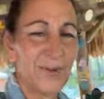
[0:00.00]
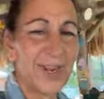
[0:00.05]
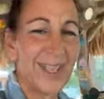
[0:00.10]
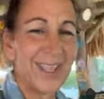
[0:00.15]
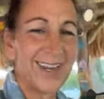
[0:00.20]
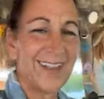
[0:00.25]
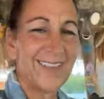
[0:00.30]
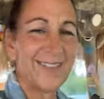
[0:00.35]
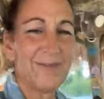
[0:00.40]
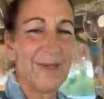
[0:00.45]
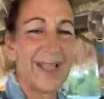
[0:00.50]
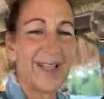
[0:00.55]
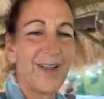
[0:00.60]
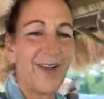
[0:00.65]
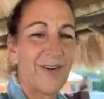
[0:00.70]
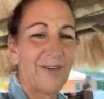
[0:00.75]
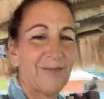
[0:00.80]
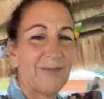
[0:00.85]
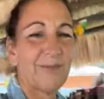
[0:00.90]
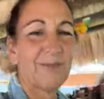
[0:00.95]
putting it in my
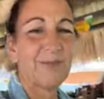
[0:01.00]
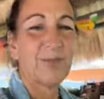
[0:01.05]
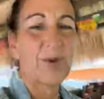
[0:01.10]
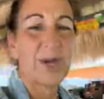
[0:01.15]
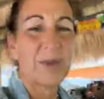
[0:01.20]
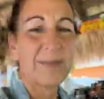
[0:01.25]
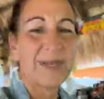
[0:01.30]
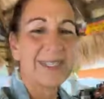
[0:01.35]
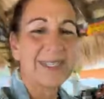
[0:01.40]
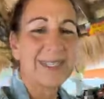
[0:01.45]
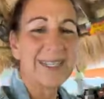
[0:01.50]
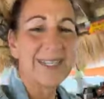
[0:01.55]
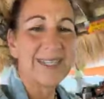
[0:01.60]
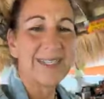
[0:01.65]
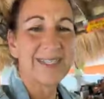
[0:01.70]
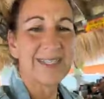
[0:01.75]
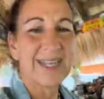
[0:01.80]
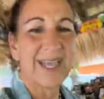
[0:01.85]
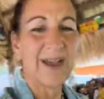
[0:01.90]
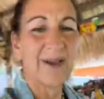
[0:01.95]
car, putting my
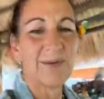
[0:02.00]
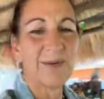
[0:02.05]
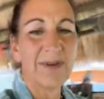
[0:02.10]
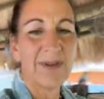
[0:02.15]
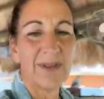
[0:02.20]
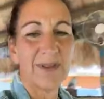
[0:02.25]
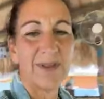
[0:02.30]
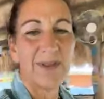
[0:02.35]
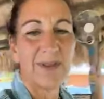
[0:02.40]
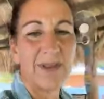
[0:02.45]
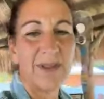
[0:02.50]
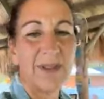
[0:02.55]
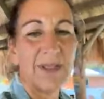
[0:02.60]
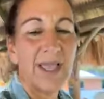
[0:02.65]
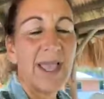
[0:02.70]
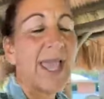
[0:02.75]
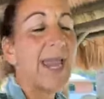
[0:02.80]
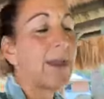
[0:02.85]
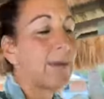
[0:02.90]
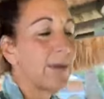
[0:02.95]
seats down.
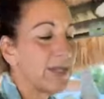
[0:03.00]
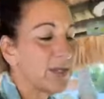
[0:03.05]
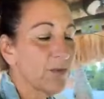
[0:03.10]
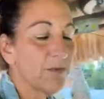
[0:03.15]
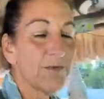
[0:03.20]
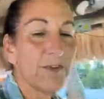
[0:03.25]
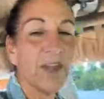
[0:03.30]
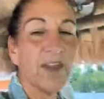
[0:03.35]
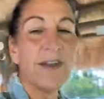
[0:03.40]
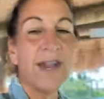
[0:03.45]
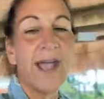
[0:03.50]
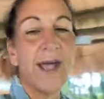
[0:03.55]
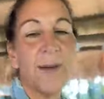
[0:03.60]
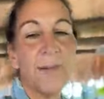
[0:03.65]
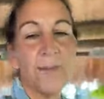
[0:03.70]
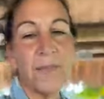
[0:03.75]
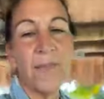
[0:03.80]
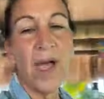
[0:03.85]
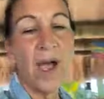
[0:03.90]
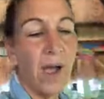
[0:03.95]
Anyways, we'll figure it
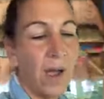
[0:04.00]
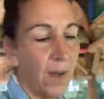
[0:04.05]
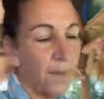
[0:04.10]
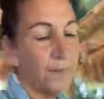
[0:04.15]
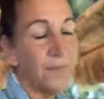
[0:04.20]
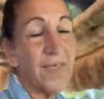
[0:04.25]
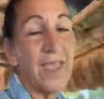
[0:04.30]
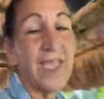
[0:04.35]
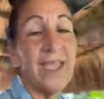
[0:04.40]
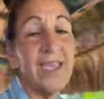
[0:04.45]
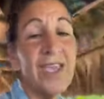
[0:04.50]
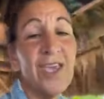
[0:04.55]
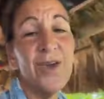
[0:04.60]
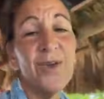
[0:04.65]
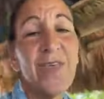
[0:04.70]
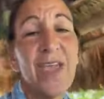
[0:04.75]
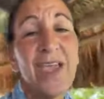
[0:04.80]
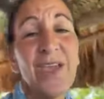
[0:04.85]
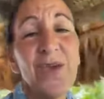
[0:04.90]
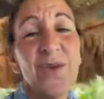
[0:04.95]
out. Thank
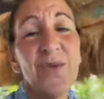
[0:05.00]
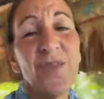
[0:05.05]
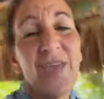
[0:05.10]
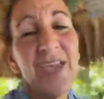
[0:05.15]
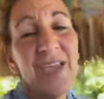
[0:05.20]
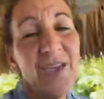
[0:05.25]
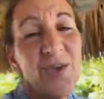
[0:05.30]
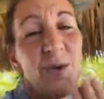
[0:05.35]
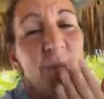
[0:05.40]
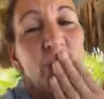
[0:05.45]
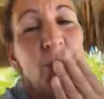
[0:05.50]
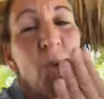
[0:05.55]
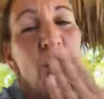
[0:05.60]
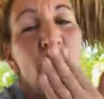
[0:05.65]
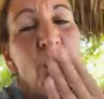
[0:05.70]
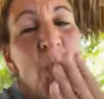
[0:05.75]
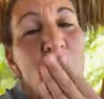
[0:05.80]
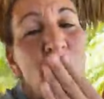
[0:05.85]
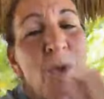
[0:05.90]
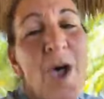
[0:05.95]
you.
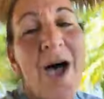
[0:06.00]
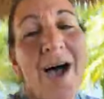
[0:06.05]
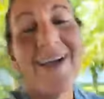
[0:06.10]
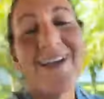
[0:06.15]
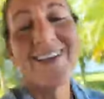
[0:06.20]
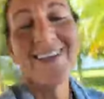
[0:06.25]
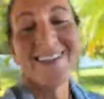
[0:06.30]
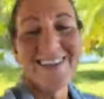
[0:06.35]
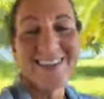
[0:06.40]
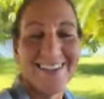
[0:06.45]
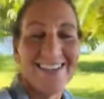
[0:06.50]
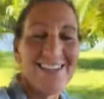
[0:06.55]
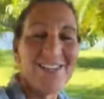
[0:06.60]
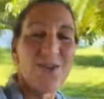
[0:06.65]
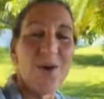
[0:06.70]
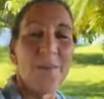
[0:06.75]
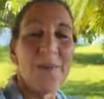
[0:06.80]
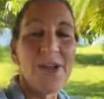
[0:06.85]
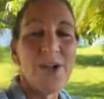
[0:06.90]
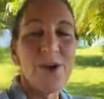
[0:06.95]
Mwah.
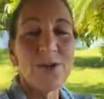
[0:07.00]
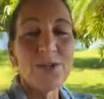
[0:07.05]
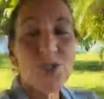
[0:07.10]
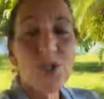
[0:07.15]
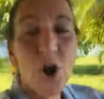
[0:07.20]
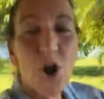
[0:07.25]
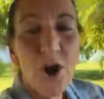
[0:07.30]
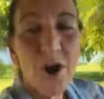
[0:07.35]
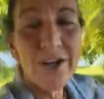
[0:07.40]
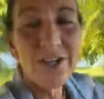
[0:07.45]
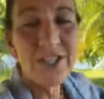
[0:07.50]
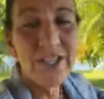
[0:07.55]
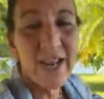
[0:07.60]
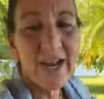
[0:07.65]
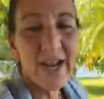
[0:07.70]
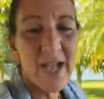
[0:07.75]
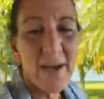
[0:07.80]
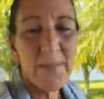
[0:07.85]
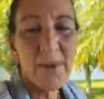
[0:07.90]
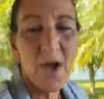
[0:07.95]
So I'm going to go charge,
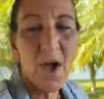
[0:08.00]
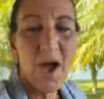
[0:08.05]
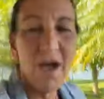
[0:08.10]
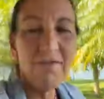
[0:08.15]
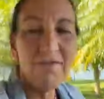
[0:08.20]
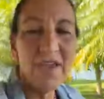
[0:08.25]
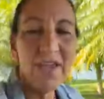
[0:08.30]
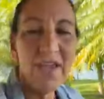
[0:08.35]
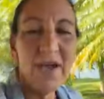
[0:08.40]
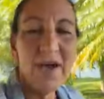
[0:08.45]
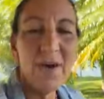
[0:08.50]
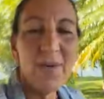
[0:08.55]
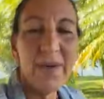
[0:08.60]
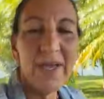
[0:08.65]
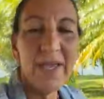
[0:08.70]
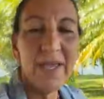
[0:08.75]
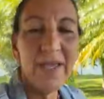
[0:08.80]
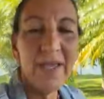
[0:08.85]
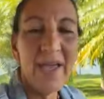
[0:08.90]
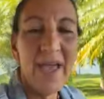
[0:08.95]
get a cup of coffee
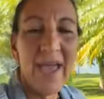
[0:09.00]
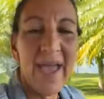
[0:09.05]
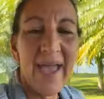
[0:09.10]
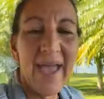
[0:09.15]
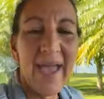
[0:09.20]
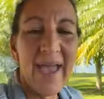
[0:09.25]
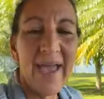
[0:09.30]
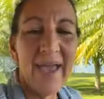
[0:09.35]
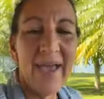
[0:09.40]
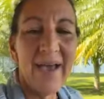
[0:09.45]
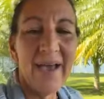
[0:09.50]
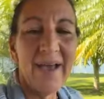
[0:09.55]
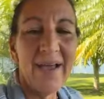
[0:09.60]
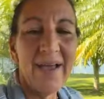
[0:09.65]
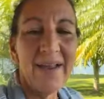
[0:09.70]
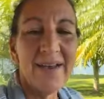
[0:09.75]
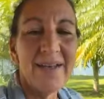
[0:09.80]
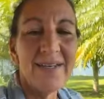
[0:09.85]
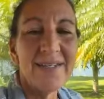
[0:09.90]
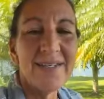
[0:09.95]
going,
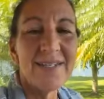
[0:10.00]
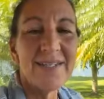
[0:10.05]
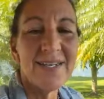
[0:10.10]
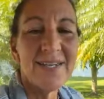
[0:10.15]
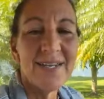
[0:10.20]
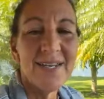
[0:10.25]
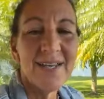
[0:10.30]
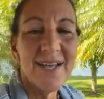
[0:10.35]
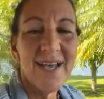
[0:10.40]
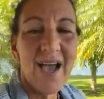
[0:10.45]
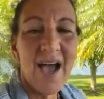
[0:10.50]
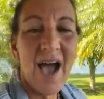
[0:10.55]
and